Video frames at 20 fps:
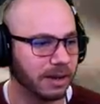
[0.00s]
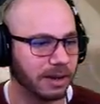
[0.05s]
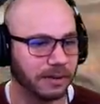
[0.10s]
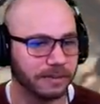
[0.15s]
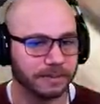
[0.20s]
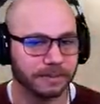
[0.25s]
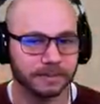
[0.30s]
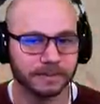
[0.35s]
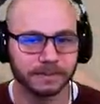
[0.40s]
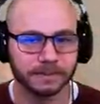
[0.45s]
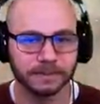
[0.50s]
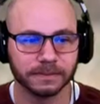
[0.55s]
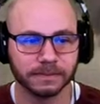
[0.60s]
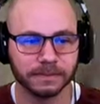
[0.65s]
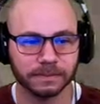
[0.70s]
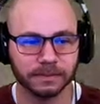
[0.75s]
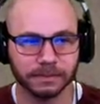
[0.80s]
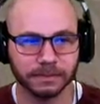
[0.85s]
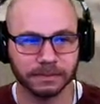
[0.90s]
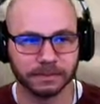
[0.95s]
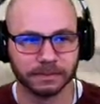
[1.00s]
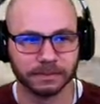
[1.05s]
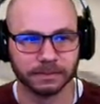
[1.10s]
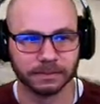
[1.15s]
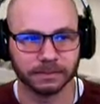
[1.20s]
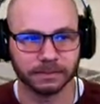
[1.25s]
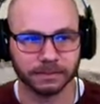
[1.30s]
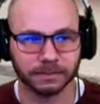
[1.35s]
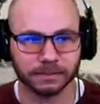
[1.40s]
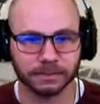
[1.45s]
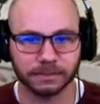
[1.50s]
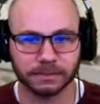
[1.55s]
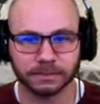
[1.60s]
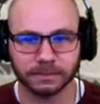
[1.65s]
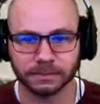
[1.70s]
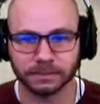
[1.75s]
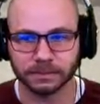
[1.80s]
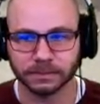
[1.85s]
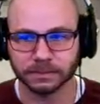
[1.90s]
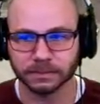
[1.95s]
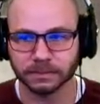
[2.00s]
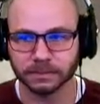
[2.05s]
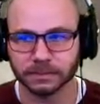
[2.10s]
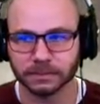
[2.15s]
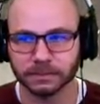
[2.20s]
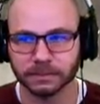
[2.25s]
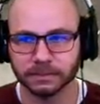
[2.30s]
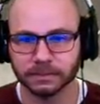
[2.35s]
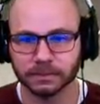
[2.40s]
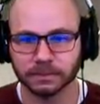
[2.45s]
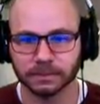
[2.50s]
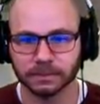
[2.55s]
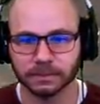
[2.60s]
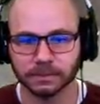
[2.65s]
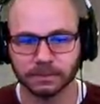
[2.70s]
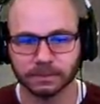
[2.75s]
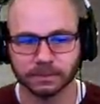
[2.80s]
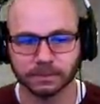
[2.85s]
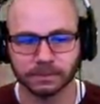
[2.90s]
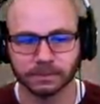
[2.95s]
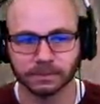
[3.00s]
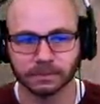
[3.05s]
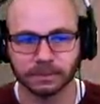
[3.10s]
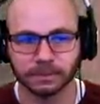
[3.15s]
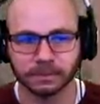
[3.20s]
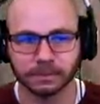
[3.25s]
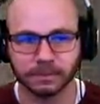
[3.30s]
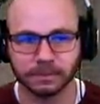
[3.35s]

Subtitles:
No one is speaking in this clip.